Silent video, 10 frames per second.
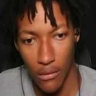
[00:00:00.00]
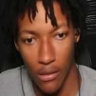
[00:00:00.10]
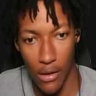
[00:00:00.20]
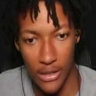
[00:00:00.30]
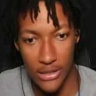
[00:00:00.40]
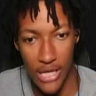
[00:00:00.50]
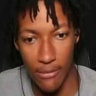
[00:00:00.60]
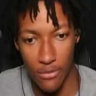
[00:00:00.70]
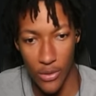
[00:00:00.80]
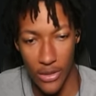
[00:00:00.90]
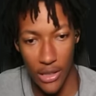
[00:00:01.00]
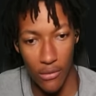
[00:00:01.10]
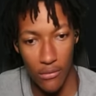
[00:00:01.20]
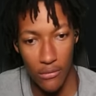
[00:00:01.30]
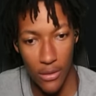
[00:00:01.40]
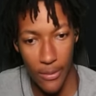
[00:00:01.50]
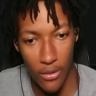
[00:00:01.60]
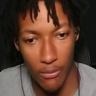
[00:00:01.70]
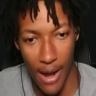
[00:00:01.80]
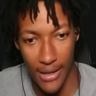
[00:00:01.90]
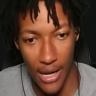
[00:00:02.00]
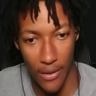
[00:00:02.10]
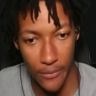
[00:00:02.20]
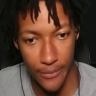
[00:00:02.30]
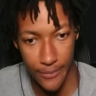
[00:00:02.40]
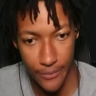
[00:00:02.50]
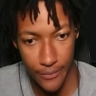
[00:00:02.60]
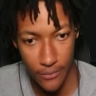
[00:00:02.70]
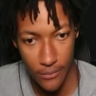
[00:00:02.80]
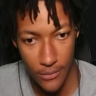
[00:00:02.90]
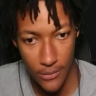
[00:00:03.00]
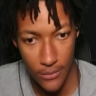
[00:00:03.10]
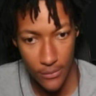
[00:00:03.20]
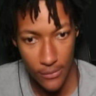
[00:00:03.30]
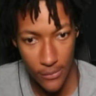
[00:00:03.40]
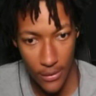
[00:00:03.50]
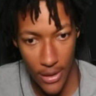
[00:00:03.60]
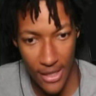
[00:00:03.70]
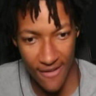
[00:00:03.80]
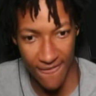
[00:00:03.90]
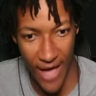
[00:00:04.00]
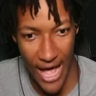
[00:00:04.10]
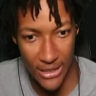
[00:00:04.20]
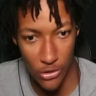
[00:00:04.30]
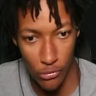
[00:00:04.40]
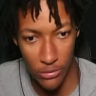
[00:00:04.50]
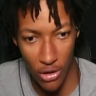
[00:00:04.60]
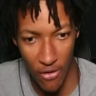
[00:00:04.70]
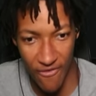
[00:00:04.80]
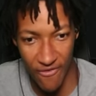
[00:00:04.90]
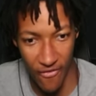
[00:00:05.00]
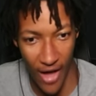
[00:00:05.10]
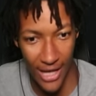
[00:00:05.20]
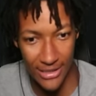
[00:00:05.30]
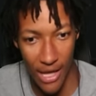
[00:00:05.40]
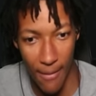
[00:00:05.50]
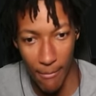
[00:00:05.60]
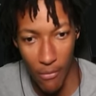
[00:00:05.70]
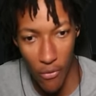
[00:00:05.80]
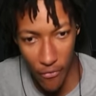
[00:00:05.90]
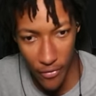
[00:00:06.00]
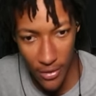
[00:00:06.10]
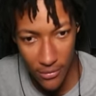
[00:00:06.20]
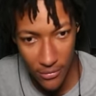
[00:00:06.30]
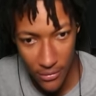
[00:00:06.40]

Oh yeah, this game tweaked out. Let me go back down. Hit the fast loops. Look how fast I'm moving.